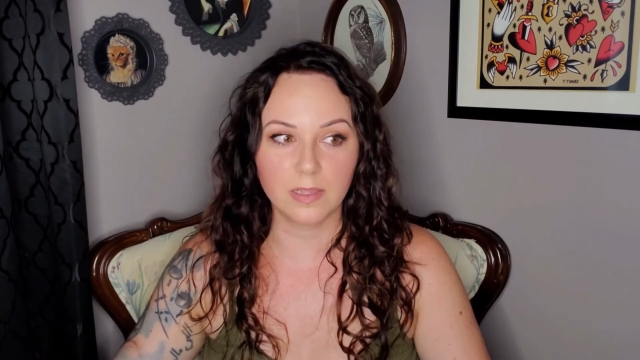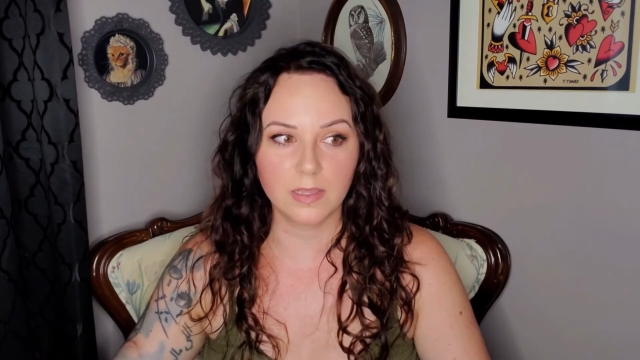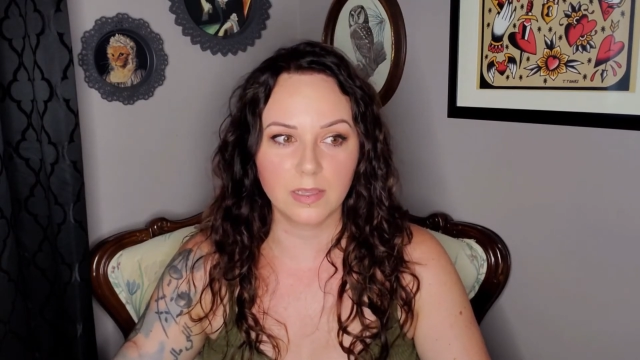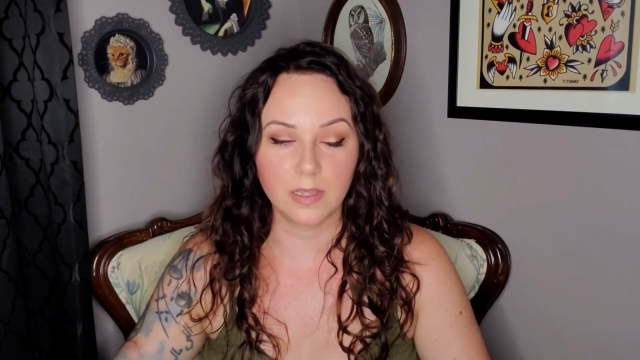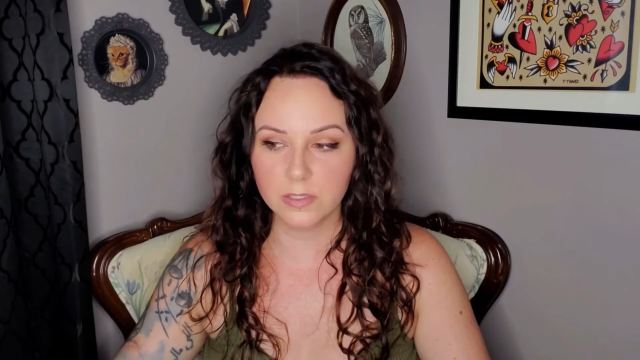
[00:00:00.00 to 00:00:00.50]

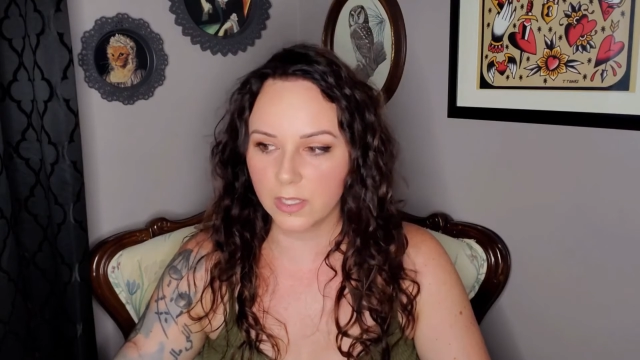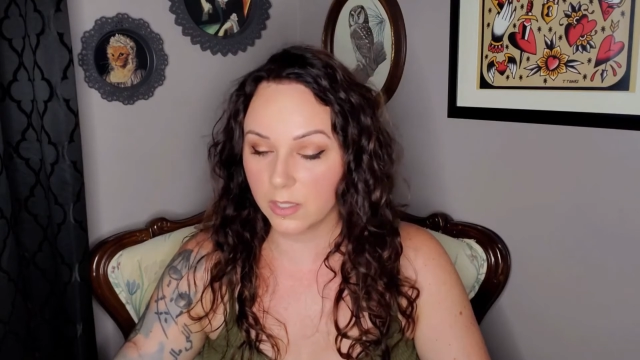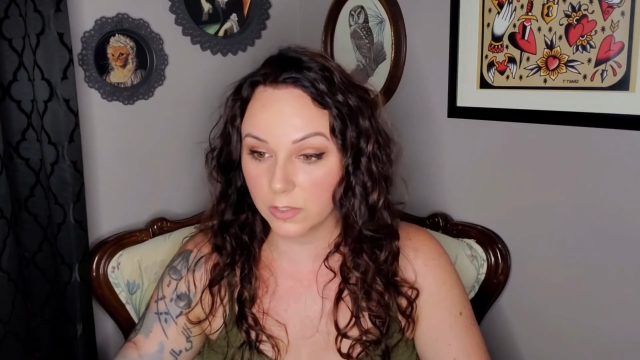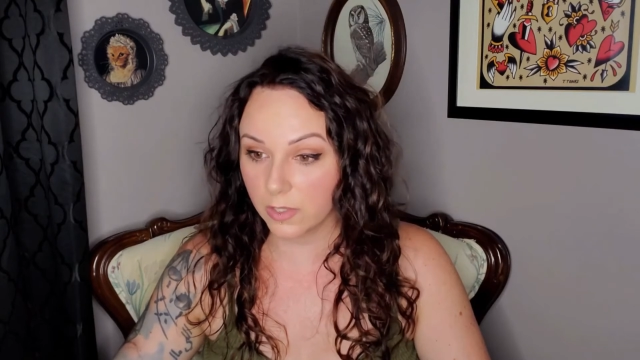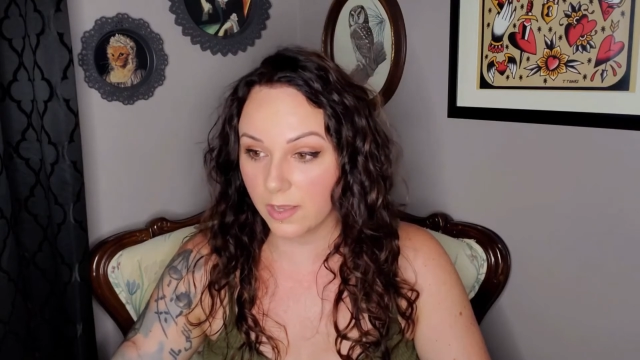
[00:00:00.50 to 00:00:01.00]
a
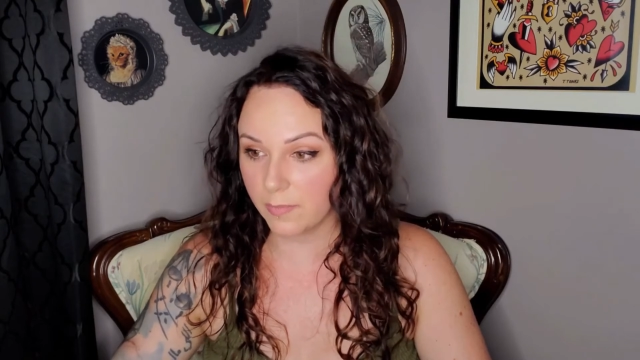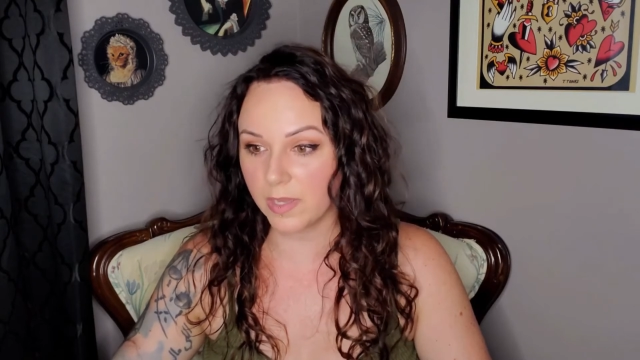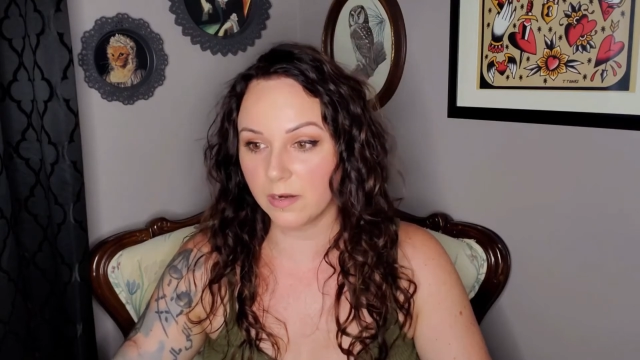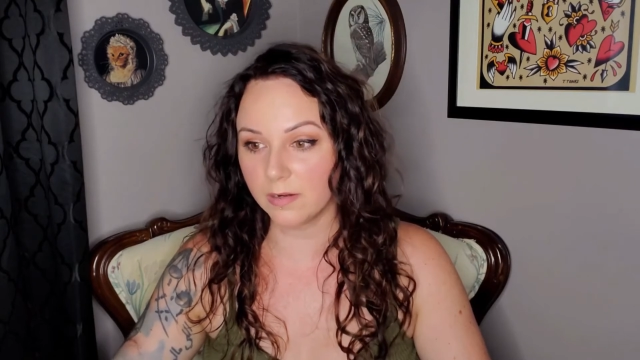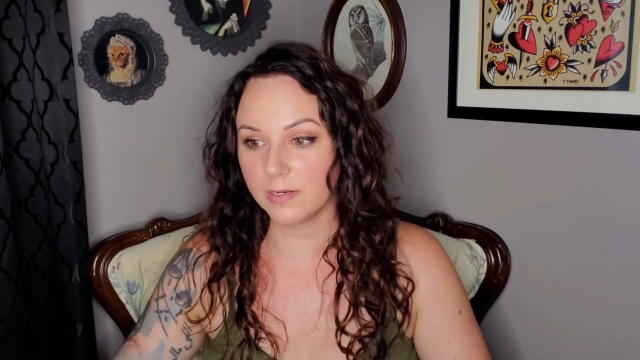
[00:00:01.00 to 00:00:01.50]
lot
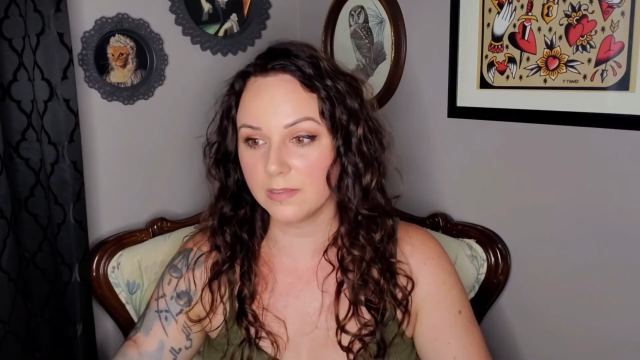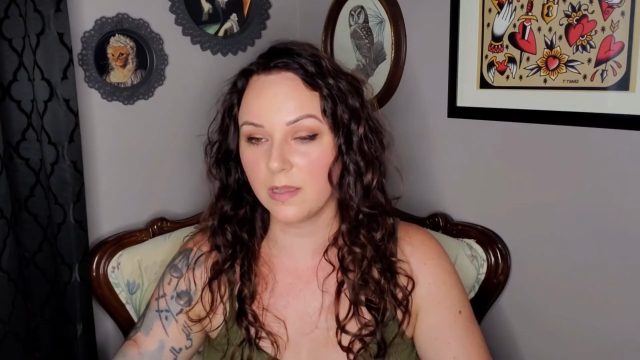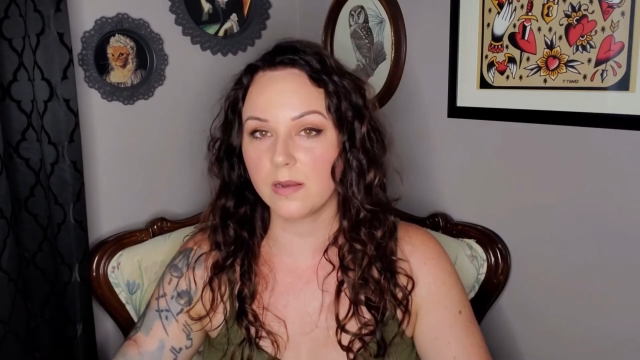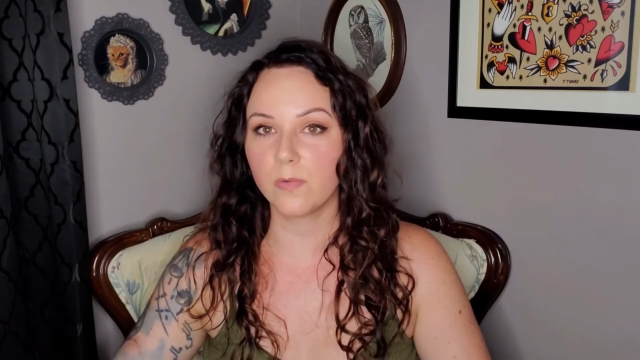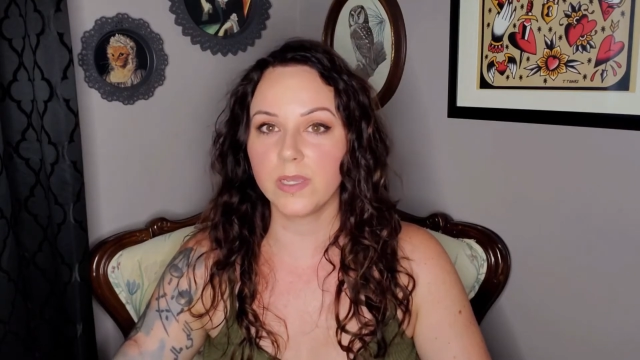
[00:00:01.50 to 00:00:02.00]
better in a
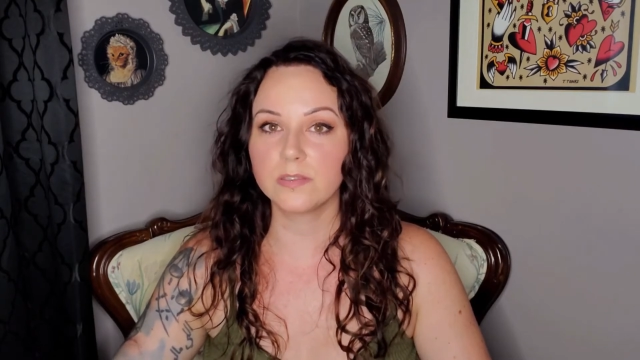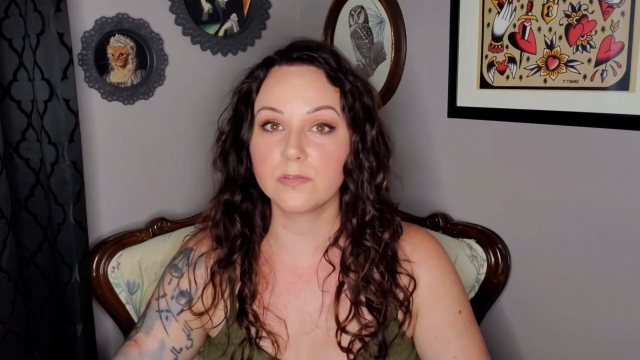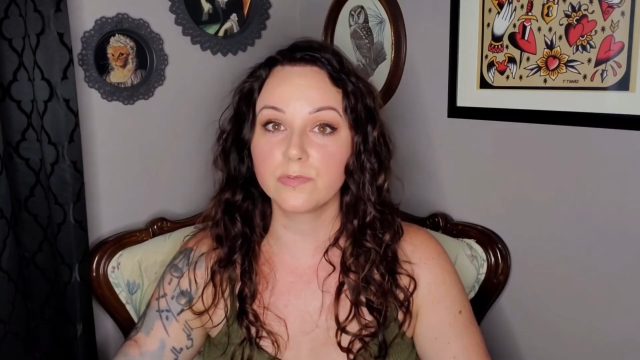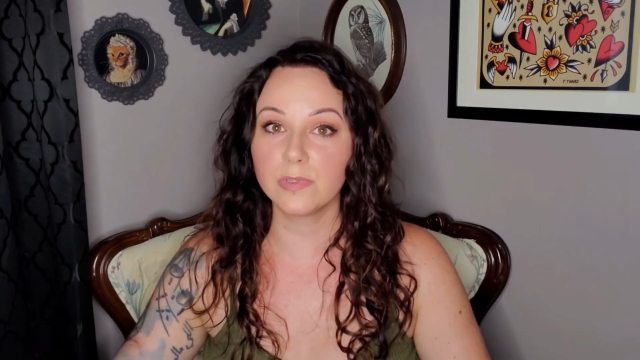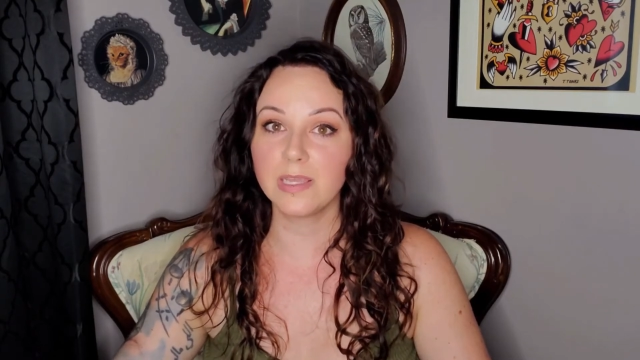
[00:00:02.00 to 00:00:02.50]
lot of ways. So
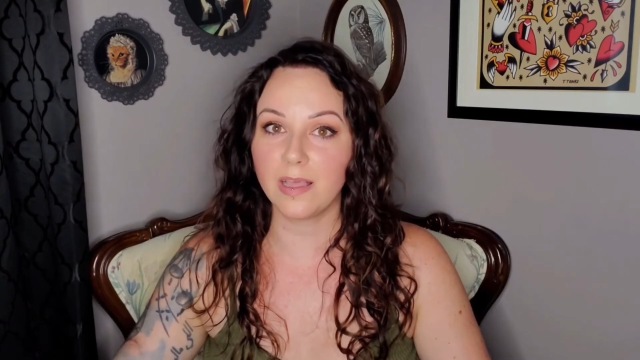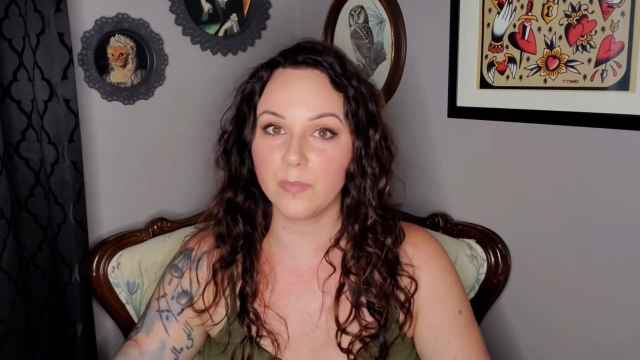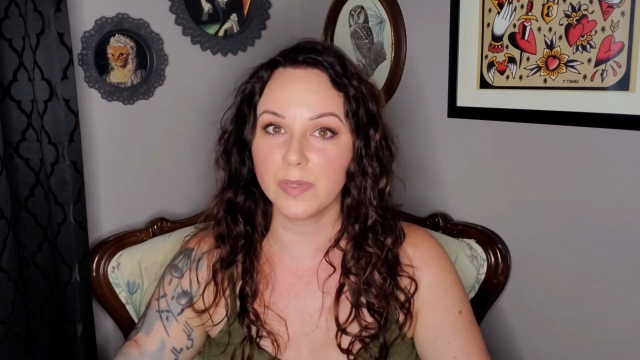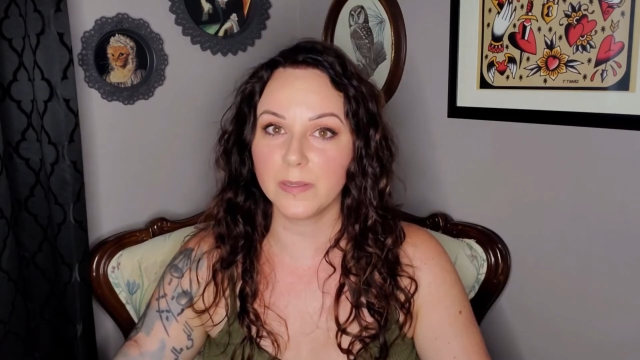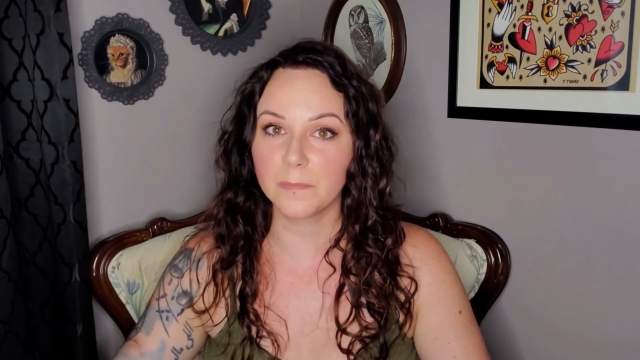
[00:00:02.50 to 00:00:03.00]
it's really
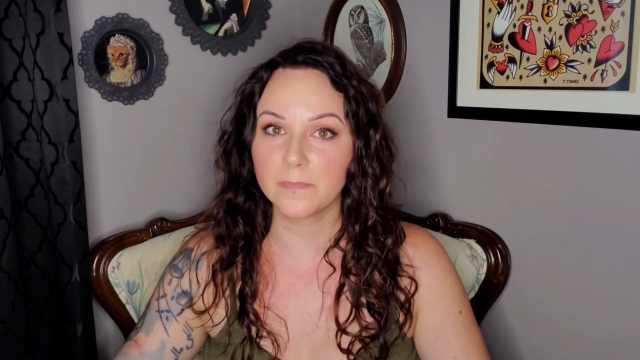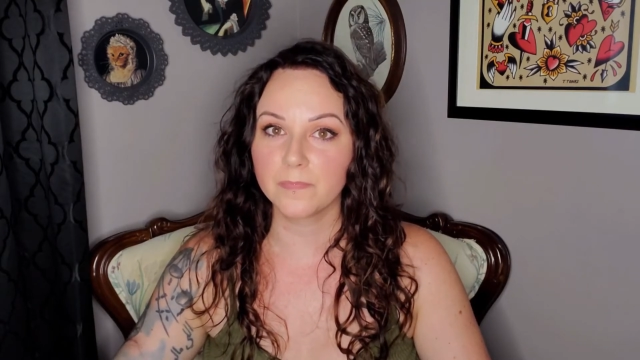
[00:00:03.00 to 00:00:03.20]
helping.